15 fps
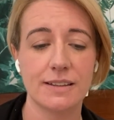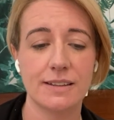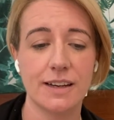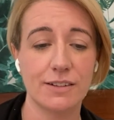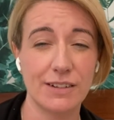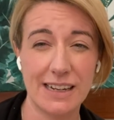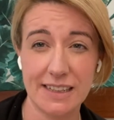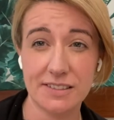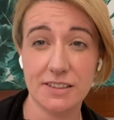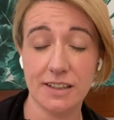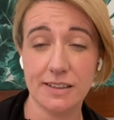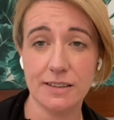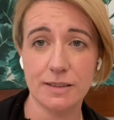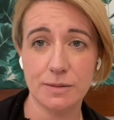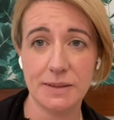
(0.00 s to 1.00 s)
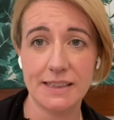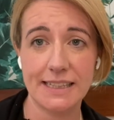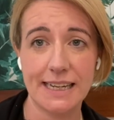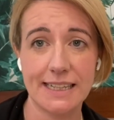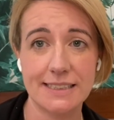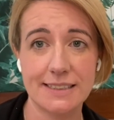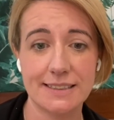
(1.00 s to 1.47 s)
I really struggled with
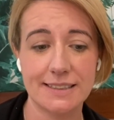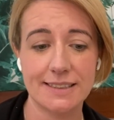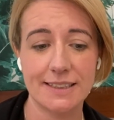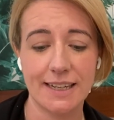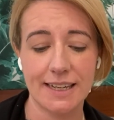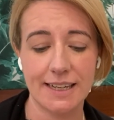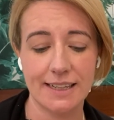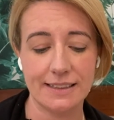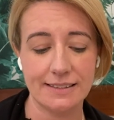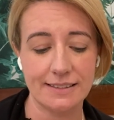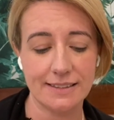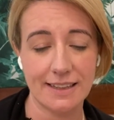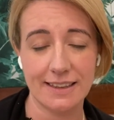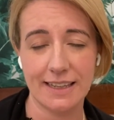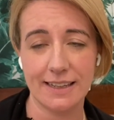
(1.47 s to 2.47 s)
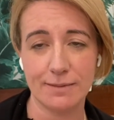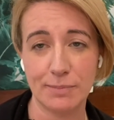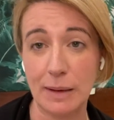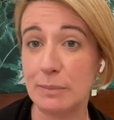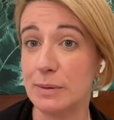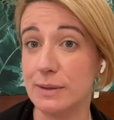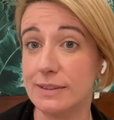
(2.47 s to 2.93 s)
that, and I think
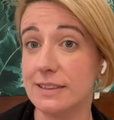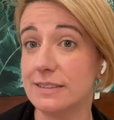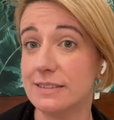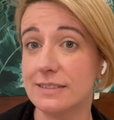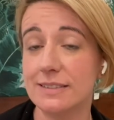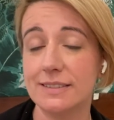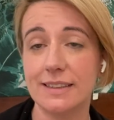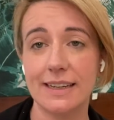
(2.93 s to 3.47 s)
people do.